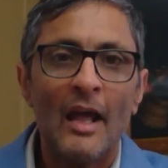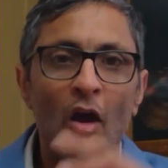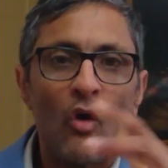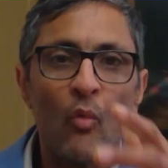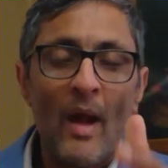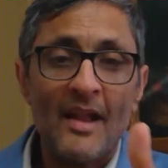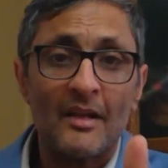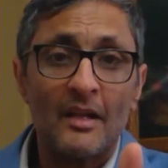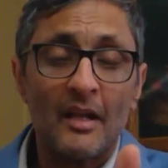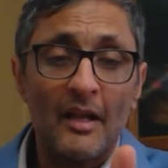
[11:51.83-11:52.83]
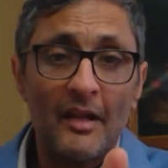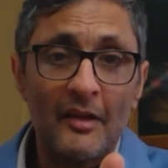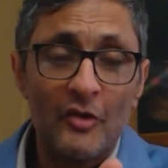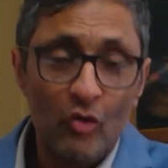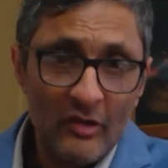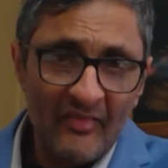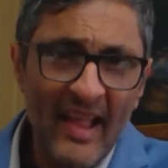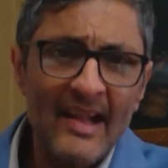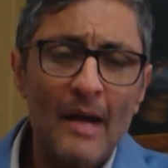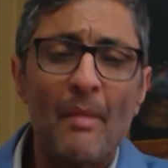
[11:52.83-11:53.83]
when you
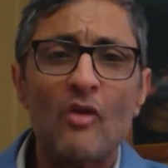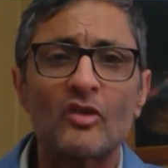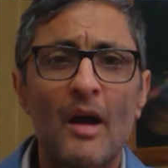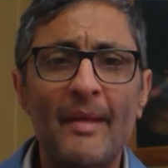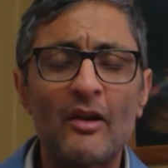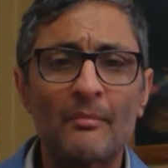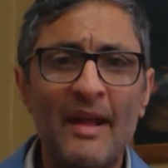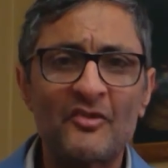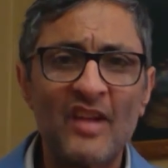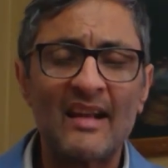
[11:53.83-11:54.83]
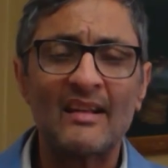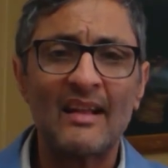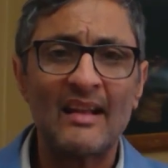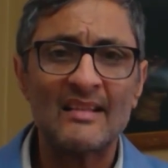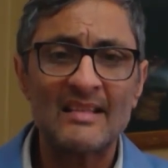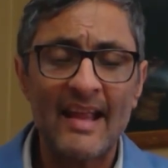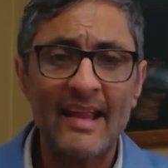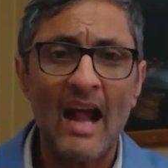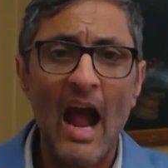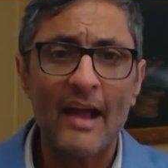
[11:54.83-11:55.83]
think about coming on my channel and
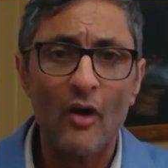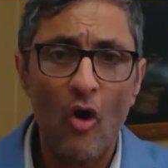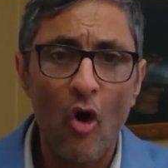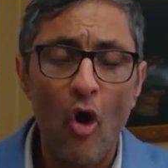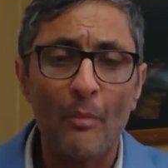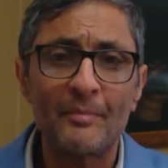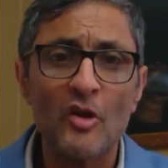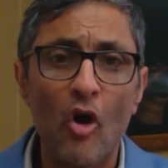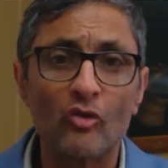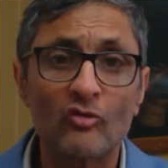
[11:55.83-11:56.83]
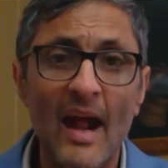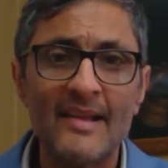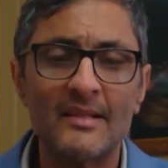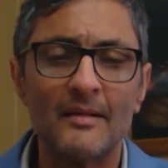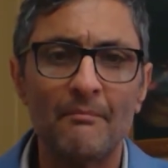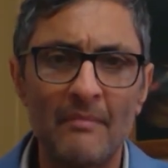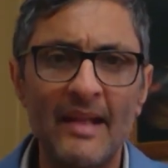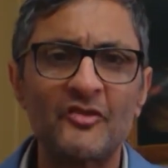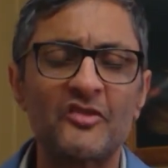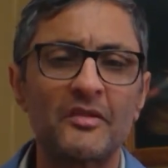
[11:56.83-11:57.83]
saying, I hope you're right,
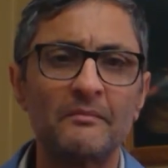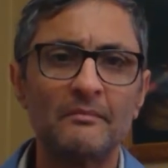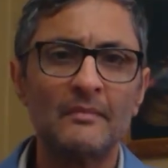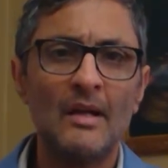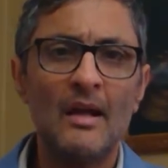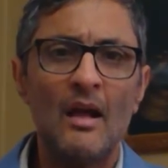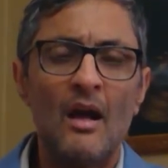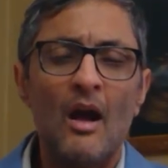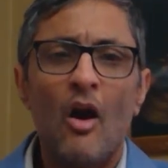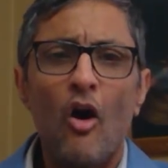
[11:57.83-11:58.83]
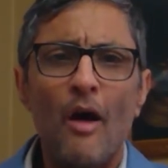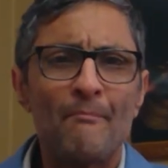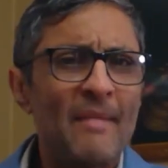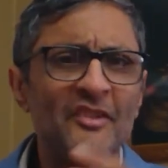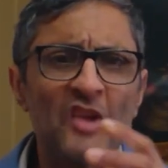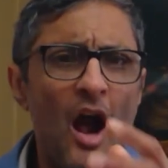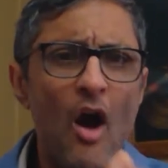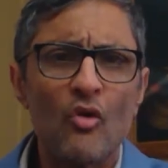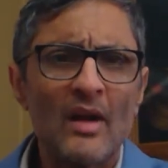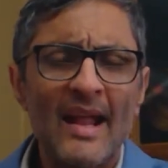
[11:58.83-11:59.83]
Mitch, or Mitch,
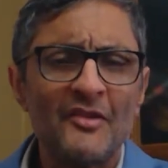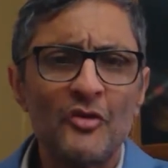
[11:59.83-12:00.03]
how can you